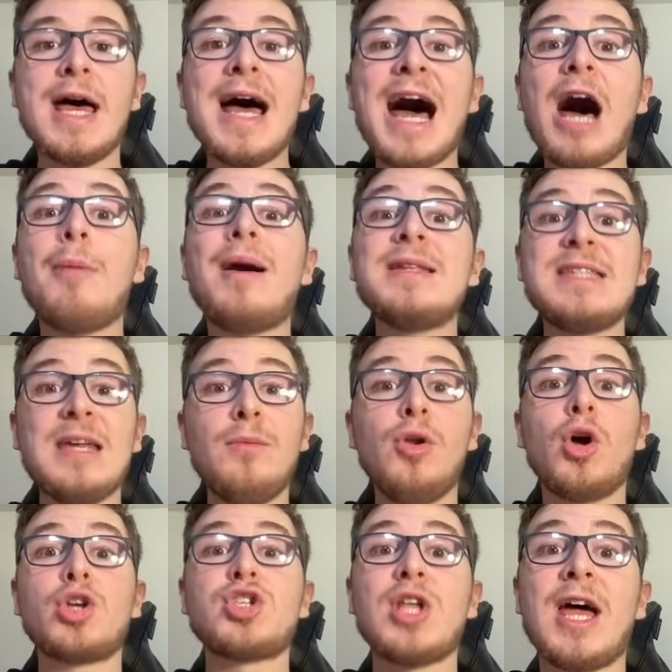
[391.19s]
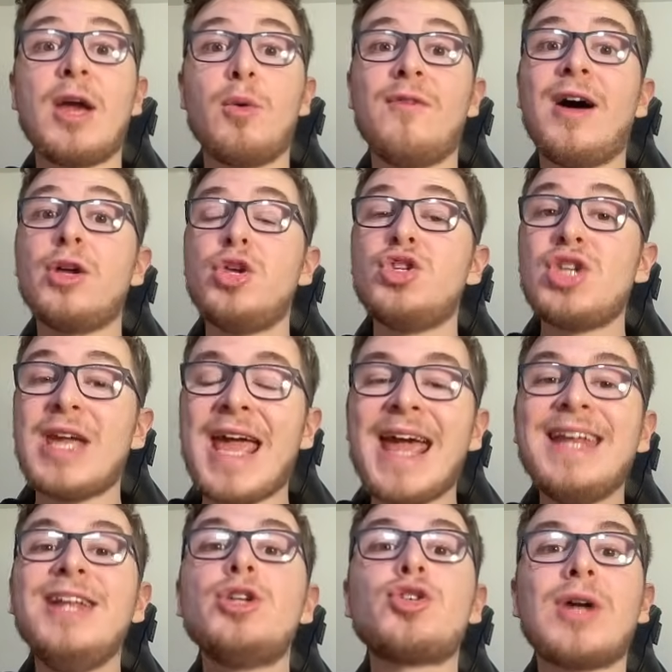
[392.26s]
how my team looks like without using
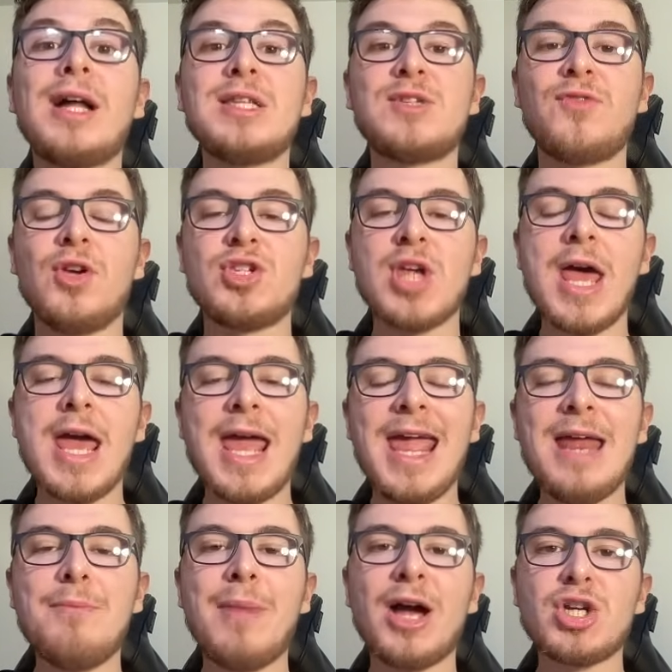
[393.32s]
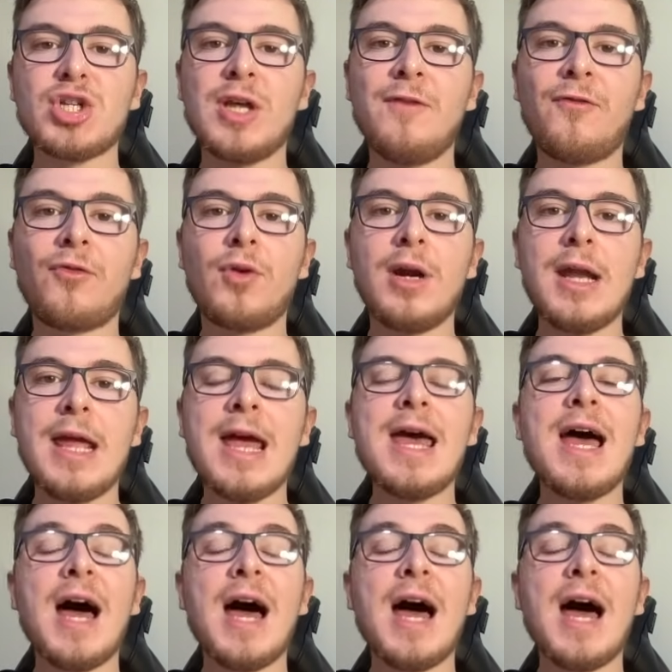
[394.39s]
any transfers in matchday 3,